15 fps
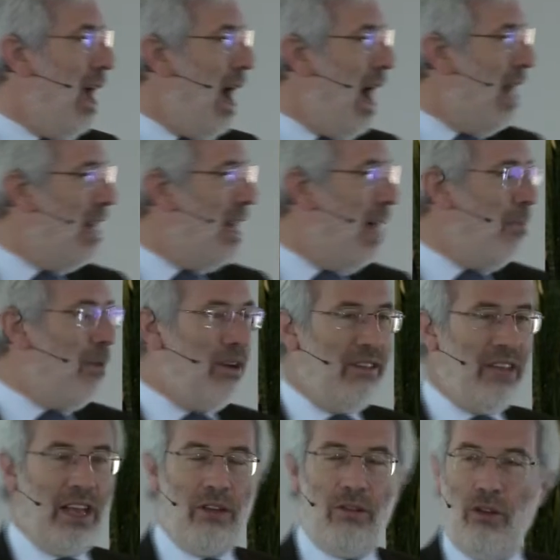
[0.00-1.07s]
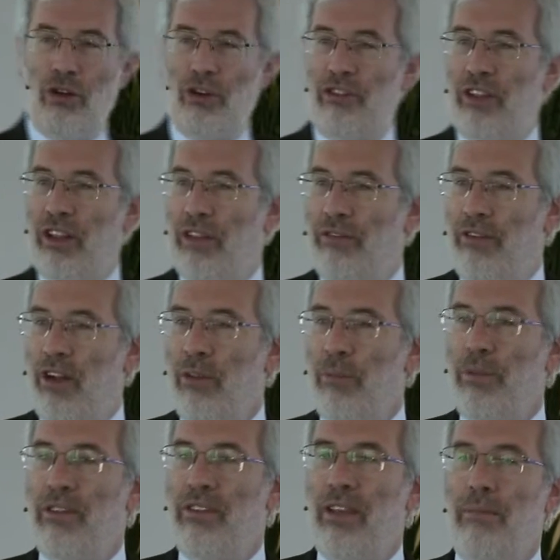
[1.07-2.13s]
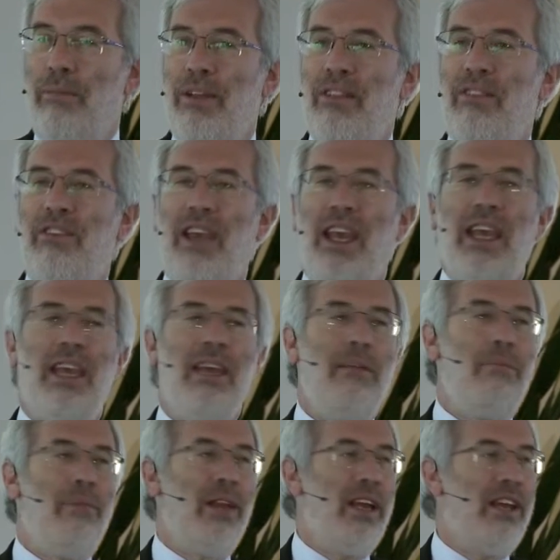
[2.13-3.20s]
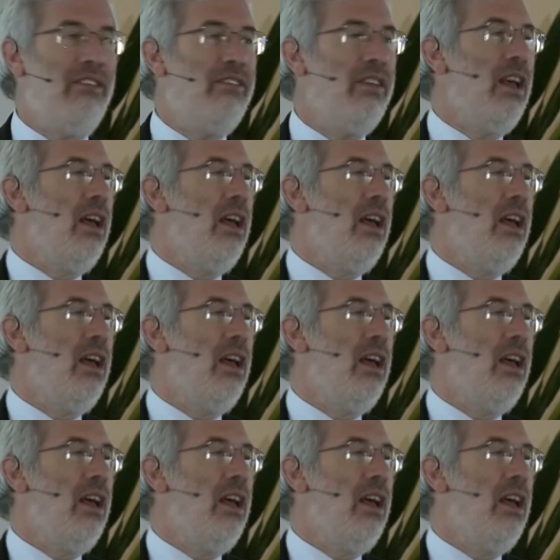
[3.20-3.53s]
a number of technology developments have been taking place